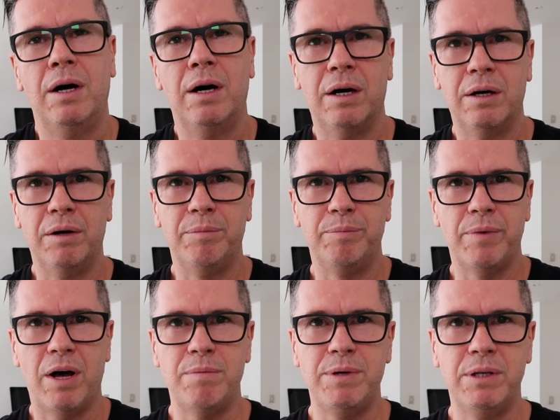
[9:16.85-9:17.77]

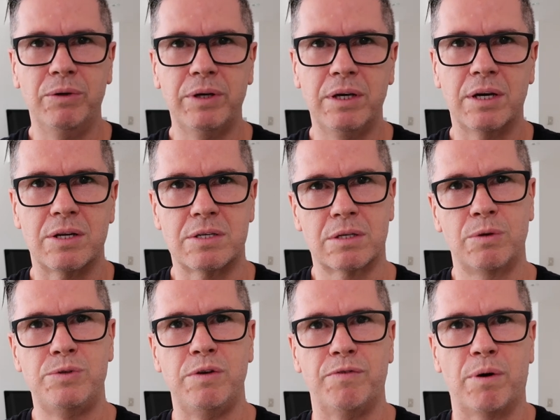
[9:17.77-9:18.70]
I've been looking at
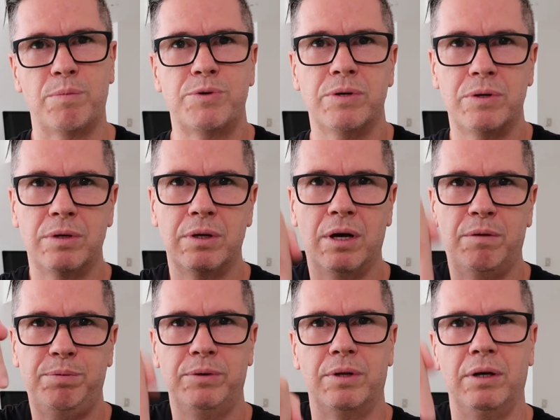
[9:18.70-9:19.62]
Exclusive Option.
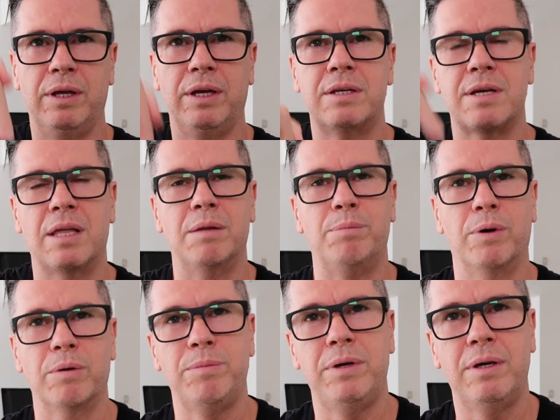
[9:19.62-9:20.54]
I'll put the link down the
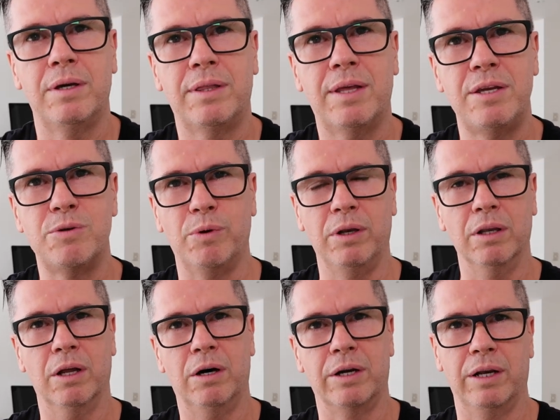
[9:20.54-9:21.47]
bottom here. They do a
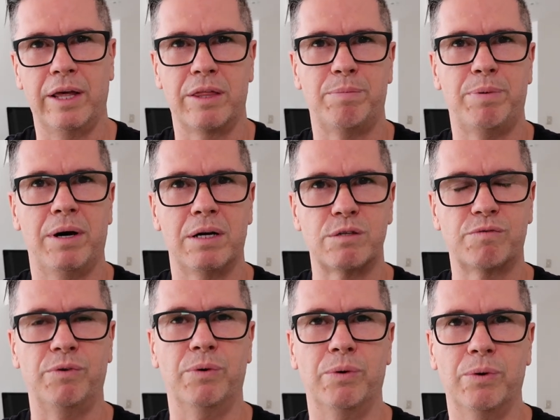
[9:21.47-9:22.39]
lot of leather parts
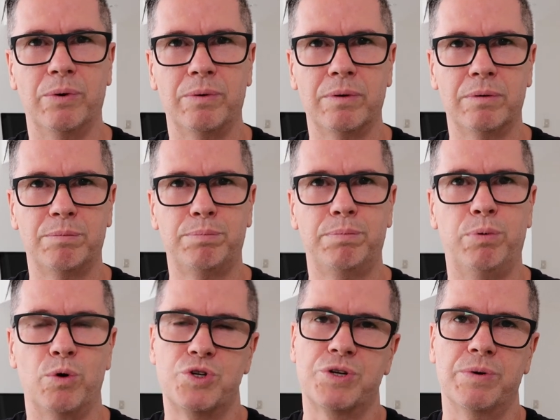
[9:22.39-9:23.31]
for
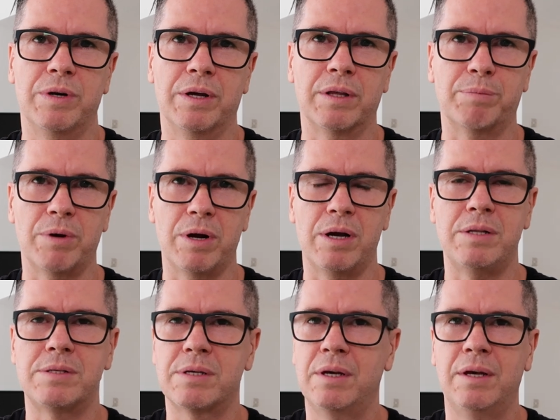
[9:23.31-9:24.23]
Porsche and other
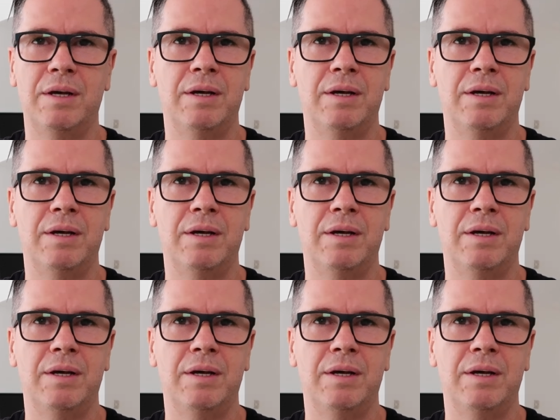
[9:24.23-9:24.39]
brands.